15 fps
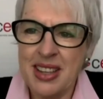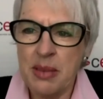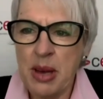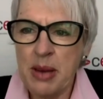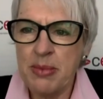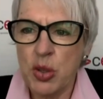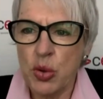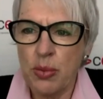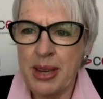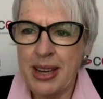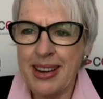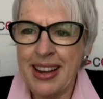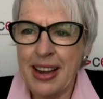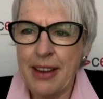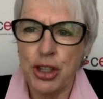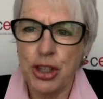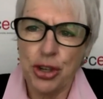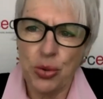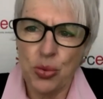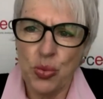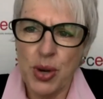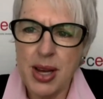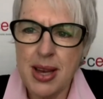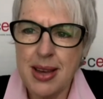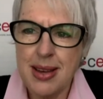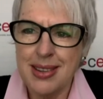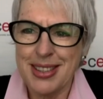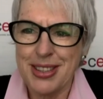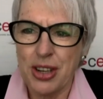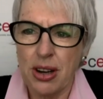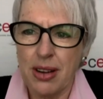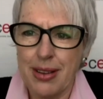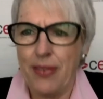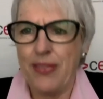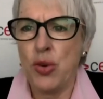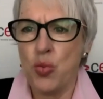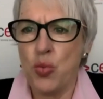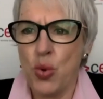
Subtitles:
the members were meeting every 2 weeks, you know, every